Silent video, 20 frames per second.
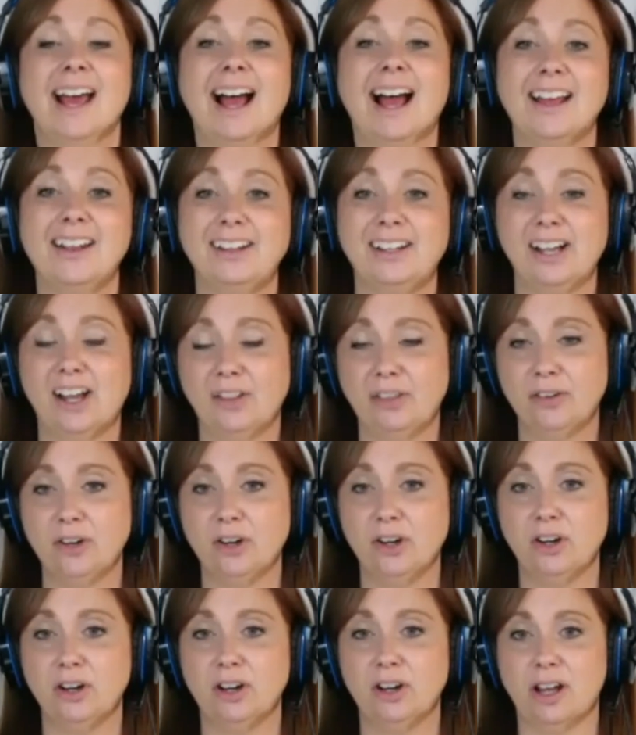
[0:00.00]

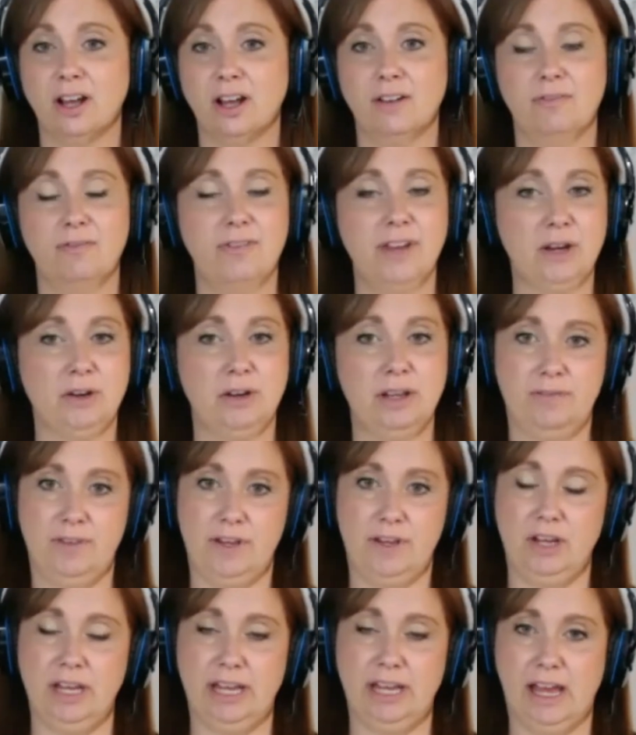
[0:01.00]
Another very,
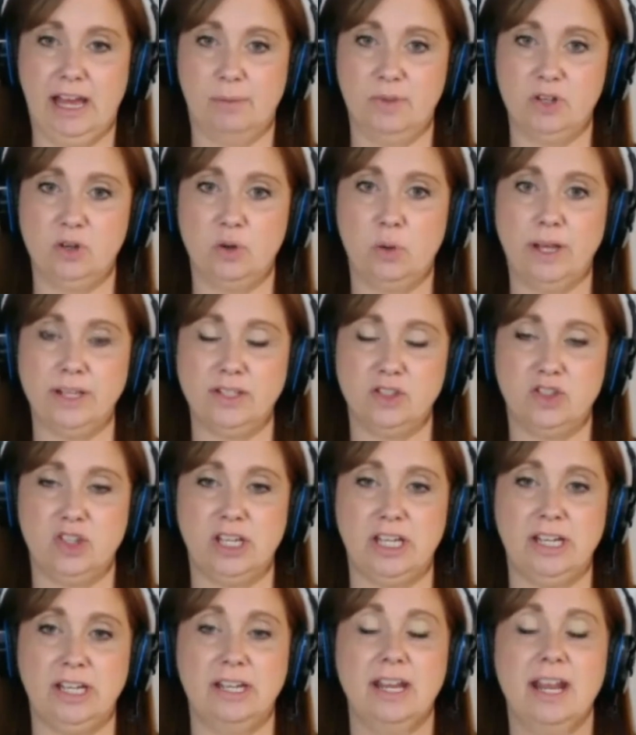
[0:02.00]
very common
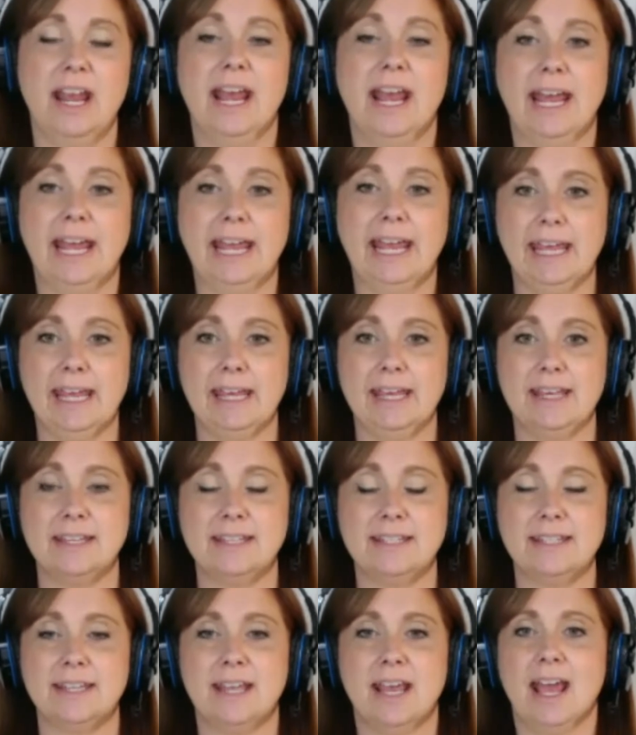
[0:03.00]
question
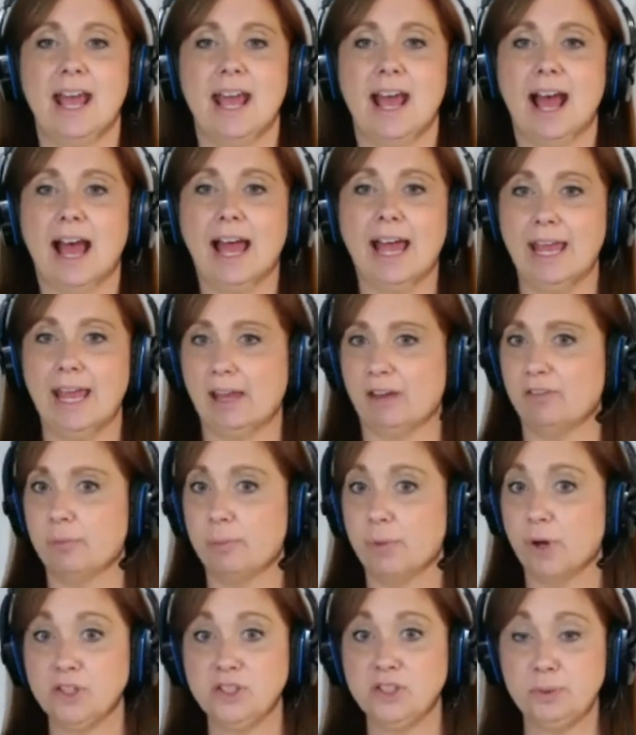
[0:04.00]
is, I have
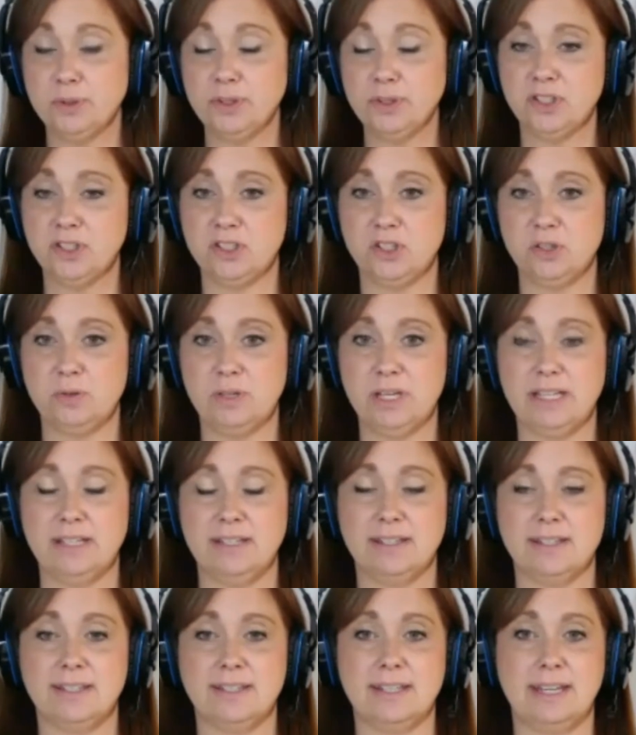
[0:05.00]
multiple
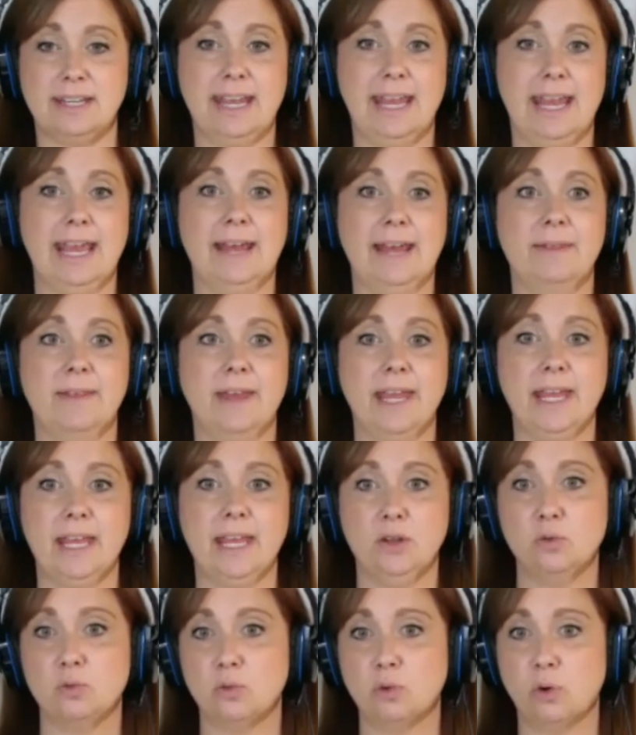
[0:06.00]
students, can they
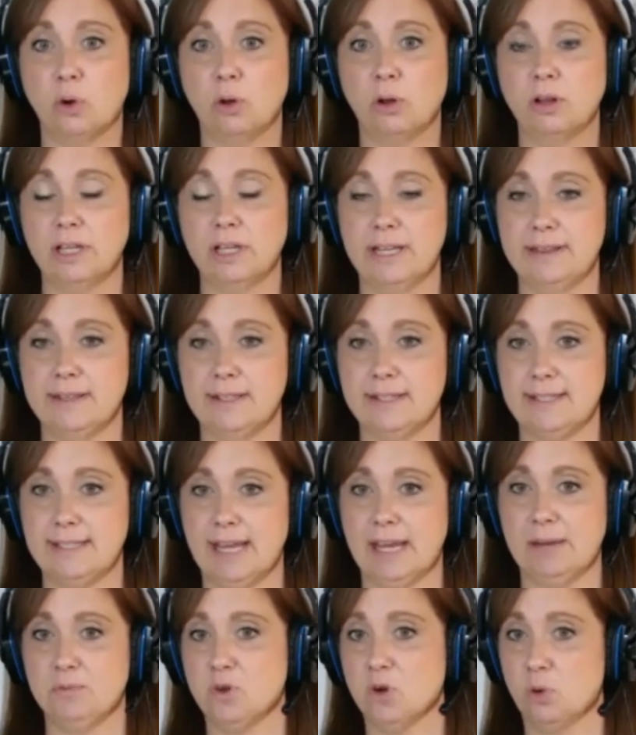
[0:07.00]
enroll in the
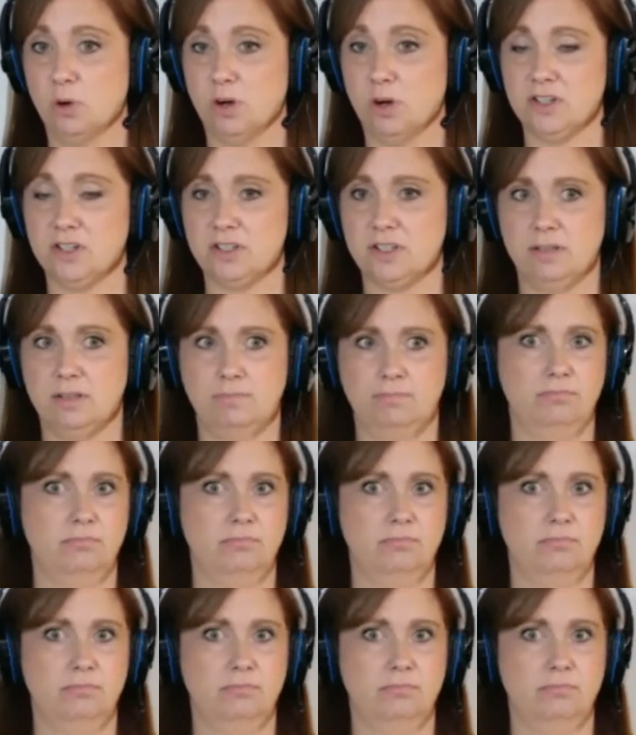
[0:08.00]
same course?